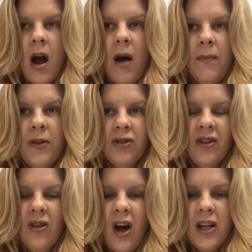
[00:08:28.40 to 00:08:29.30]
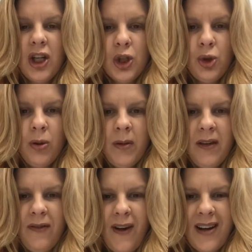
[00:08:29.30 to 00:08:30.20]
There's a lot of contributing
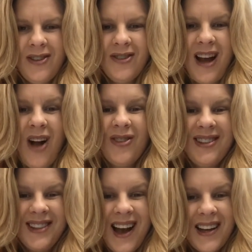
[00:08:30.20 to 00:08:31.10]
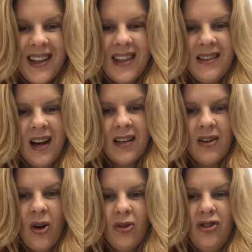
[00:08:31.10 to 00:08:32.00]
factors outside of the
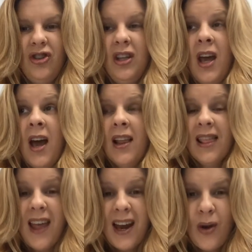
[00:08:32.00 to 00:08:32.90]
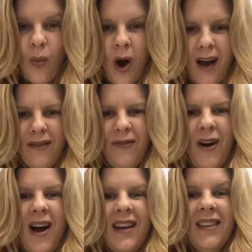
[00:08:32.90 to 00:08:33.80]
technology, like
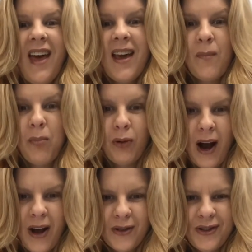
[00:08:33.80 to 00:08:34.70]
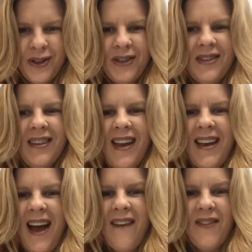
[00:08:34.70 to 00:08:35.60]
Wi-Fi, like browsers, like
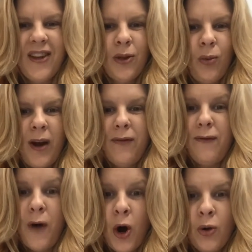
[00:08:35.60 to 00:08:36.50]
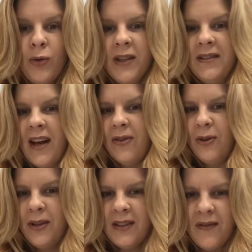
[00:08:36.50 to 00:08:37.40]
having the right phone and
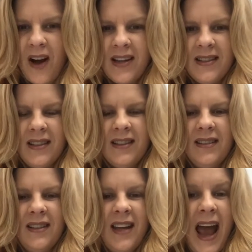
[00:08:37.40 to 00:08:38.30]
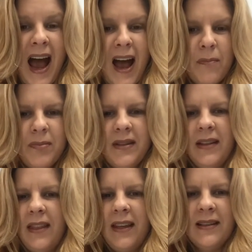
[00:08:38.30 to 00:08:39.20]
downloading devices and apps
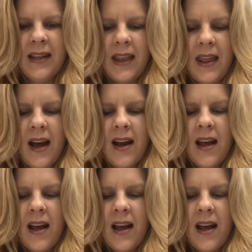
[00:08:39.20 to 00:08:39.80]
and things like that